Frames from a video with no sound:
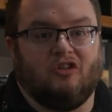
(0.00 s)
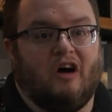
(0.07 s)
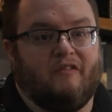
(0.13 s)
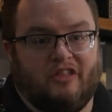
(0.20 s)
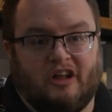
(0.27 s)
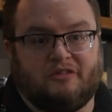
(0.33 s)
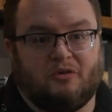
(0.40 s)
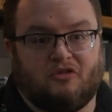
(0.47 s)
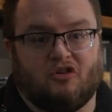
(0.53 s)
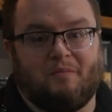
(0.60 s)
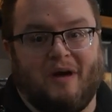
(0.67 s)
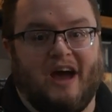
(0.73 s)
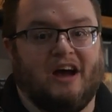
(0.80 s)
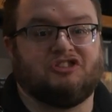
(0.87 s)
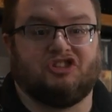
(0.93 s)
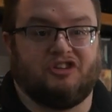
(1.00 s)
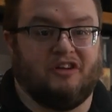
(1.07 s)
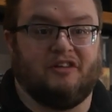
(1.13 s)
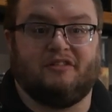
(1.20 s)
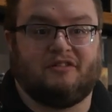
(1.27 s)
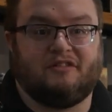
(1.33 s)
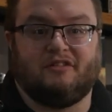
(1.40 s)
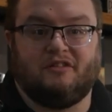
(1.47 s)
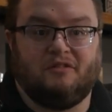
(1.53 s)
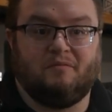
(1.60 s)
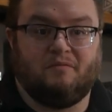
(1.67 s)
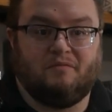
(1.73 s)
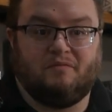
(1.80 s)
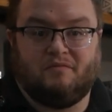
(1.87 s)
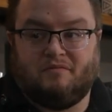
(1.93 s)
you love, and that's what your passion is,
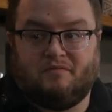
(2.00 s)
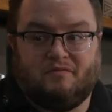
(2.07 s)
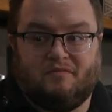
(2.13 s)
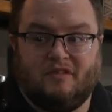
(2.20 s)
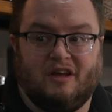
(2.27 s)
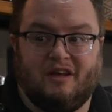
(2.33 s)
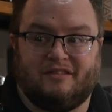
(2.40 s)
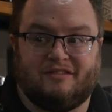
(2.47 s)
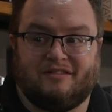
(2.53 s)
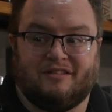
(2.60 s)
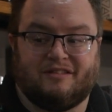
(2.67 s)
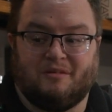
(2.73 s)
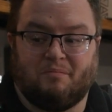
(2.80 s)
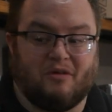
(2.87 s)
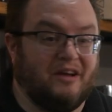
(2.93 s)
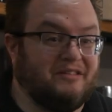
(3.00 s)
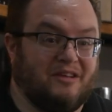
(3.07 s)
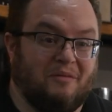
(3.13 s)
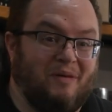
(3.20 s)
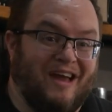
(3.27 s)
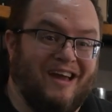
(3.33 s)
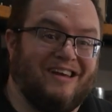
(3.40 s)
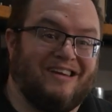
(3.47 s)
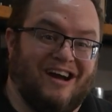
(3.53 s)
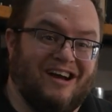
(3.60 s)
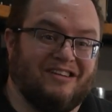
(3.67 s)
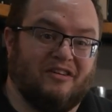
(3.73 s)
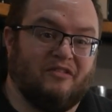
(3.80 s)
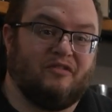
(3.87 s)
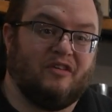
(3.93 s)
it's just the price you pay,
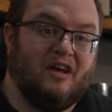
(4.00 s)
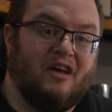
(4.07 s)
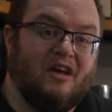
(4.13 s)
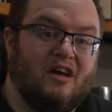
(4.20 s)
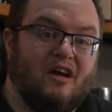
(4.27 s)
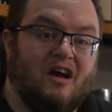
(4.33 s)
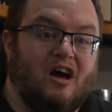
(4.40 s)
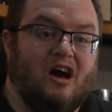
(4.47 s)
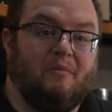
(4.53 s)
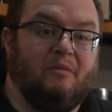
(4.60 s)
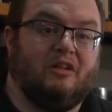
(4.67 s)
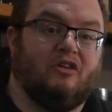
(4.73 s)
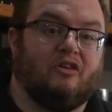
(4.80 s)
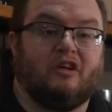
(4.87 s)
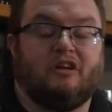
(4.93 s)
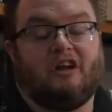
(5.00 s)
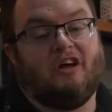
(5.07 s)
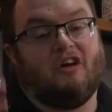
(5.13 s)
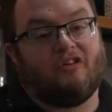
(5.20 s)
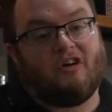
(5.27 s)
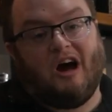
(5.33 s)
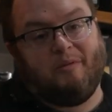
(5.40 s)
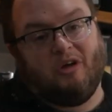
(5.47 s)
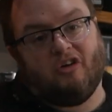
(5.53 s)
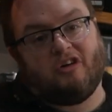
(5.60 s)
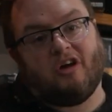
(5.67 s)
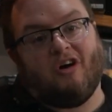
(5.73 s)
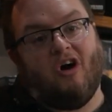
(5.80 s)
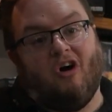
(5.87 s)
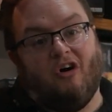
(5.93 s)
kind of. I mean, look at any other hobby.
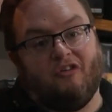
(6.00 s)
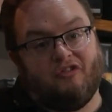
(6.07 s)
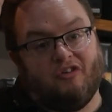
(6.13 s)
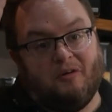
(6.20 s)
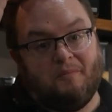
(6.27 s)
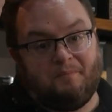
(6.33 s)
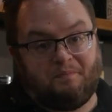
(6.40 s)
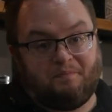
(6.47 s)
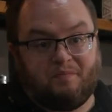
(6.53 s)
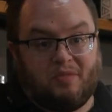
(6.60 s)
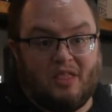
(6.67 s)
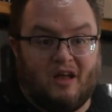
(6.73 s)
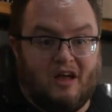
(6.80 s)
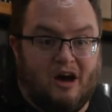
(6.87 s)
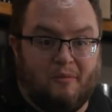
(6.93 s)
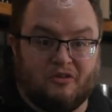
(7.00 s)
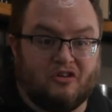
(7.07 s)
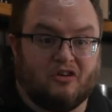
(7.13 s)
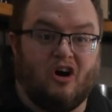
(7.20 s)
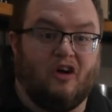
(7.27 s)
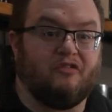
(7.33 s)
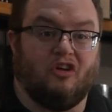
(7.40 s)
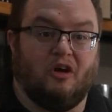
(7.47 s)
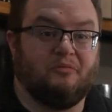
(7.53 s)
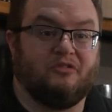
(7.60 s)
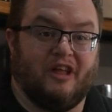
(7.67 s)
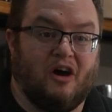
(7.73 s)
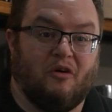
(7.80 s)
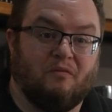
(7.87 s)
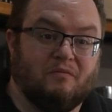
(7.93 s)
Look at golf. How much are golf
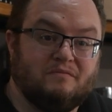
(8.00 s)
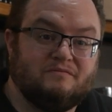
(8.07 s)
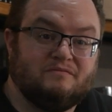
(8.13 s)
clubs now?